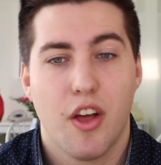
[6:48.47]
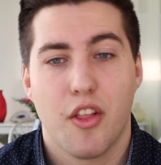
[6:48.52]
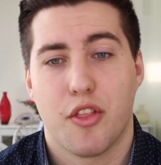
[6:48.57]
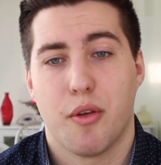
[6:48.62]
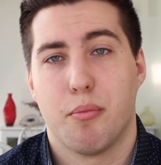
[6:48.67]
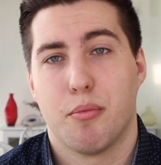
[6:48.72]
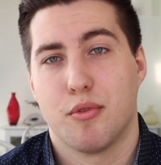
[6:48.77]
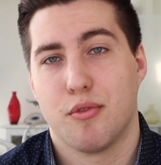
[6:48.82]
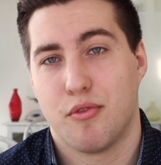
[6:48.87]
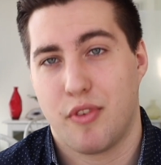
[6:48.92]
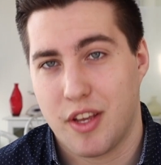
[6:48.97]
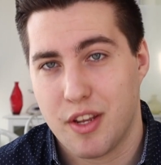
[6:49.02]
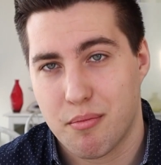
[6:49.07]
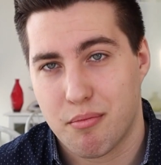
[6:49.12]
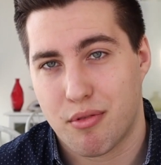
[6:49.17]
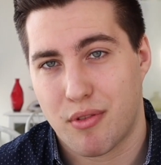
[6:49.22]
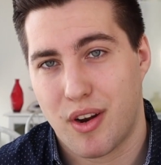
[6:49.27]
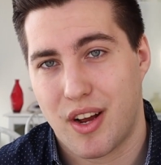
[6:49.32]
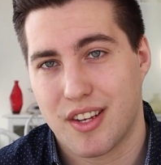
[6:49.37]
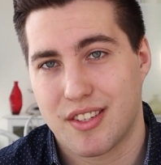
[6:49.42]
The move in
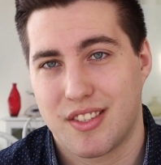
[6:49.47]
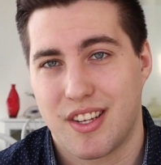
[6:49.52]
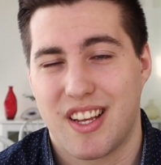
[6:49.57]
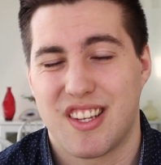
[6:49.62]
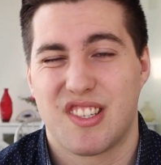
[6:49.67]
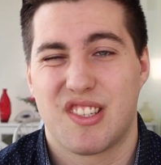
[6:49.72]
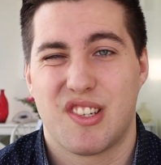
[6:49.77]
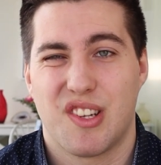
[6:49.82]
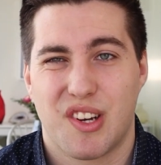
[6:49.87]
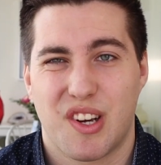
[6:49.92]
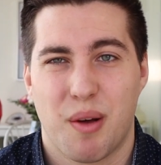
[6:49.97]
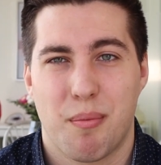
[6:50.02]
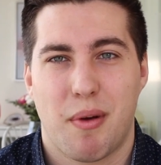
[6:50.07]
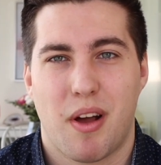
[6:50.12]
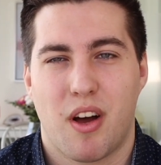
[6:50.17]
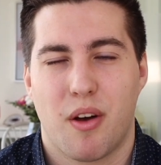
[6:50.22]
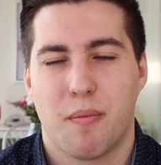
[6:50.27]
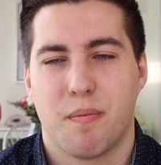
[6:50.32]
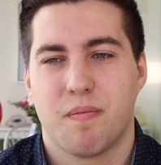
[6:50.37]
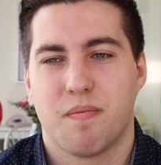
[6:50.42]
process took
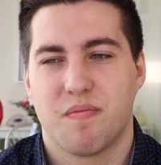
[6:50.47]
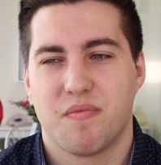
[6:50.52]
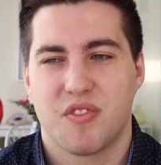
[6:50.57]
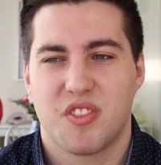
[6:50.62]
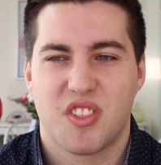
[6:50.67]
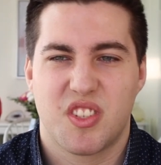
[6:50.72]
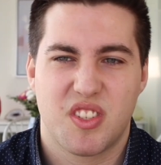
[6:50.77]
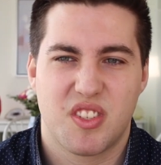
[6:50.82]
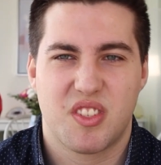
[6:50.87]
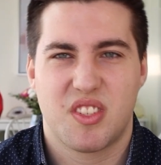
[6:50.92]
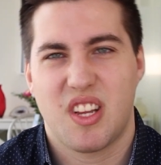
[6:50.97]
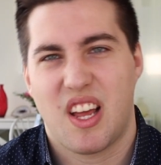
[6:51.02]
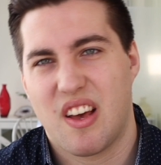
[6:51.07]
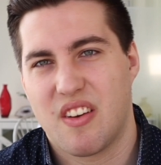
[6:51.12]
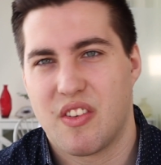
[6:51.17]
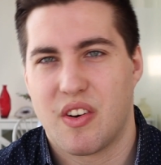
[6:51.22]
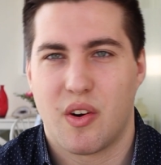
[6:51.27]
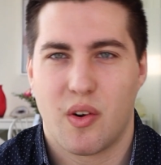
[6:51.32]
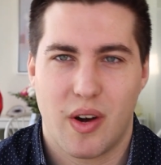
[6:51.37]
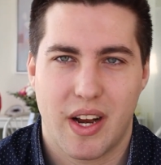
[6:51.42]
about
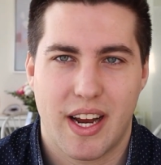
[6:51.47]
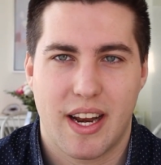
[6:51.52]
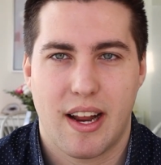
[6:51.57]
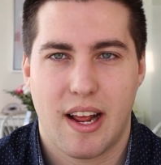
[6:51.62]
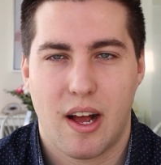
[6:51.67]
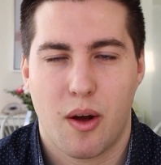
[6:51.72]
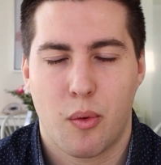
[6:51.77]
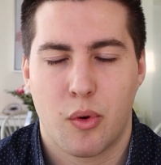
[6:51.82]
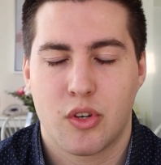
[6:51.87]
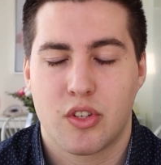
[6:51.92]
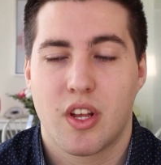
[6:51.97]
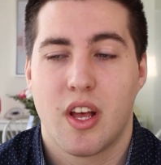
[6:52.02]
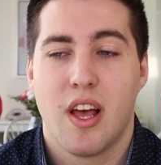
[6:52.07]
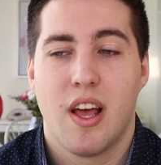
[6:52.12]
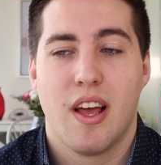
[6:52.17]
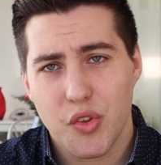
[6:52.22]
7 or 8 hours.